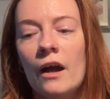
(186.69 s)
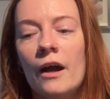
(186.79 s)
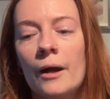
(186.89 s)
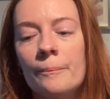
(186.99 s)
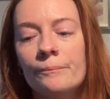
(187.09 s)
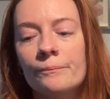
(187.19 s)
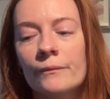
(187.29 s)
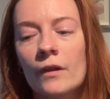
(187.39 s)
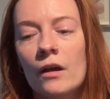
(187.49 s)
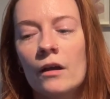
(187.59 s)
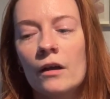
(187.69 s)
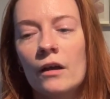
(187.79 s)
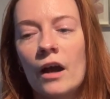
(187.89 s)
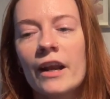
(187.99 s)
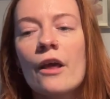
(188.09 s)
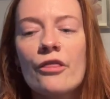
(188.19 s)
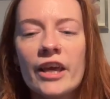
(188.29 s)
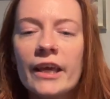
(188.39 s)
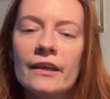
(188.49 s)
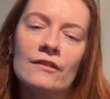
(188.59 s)
Um, and I
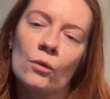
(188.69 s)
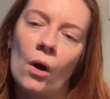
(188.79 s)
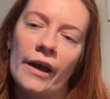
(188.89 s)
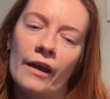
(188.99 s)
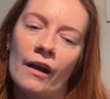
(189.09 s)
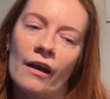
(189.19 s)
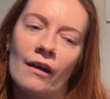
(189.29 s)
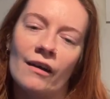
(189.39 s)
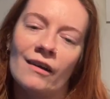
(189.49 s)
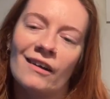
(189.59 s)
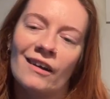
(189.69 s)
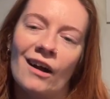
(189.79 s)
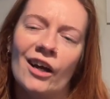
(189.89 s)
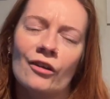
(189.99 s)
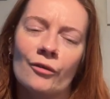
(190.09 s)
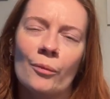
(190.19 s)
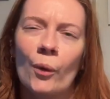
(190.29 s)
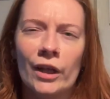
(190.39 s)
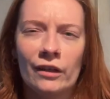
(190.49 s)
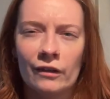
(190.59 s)
think it's quite a kind of a
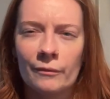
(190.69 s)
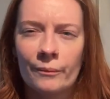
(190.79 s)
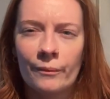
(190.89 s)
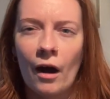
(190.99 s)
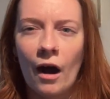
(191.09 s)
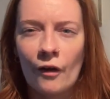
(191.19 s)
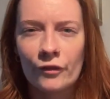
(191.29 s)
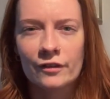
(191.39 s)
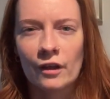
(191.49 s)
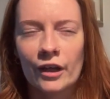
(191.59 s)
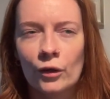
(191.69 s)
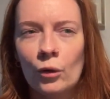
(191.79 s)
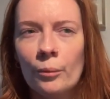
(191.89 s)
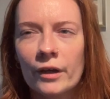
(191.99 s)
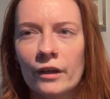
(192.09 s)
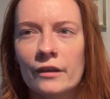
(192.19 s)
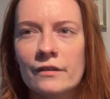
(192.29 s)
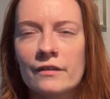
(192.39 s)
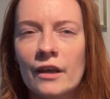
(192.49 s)
poignant part of the cycle, because